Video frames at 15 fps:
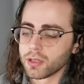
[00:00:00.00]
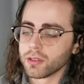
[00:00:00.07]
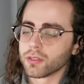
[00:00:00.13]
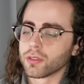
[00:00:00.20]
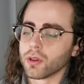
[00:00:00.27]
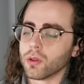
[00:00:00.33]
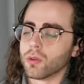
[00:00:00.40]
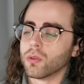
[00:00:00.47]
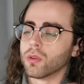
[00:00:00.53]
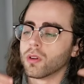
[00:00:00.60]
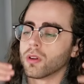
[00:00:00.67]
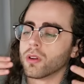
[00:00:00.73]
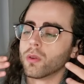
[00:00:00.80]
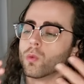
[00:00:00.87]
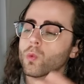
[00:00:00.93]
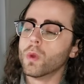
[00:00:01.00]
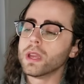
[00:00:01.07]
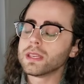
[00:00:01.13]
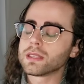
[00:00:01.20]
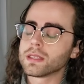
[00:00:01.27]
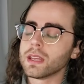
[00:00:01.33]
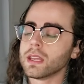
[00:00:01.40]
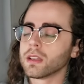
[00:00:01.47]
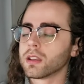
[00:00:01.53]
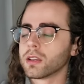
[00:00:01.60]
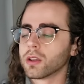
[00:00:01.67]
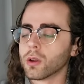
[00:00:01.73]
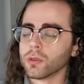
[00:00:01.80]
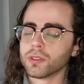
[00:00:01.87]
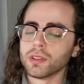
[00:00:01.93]
So waste ink
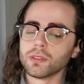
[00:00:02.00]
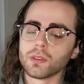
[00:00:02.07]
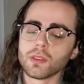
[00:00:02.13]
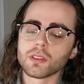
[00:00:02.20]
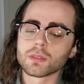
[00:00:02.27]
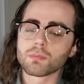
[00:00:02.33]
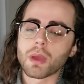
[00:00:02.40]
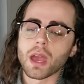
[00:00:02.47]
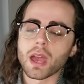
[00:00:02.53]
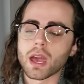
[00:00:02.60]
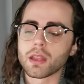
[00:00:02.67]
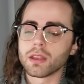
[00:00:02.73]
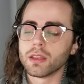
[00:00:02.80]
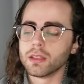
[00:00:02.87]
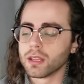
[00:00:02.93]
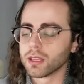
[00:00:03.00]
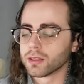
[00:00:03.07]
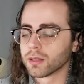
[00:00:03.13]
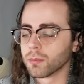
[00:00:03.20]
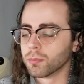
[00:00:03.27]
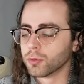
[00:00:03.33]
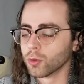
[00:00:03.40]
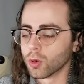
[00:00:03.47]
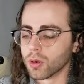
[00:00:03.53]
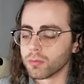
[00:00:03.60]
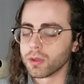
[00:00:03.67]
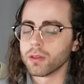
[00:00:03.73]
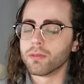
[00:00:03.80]
goes into this pad and gets absorbed.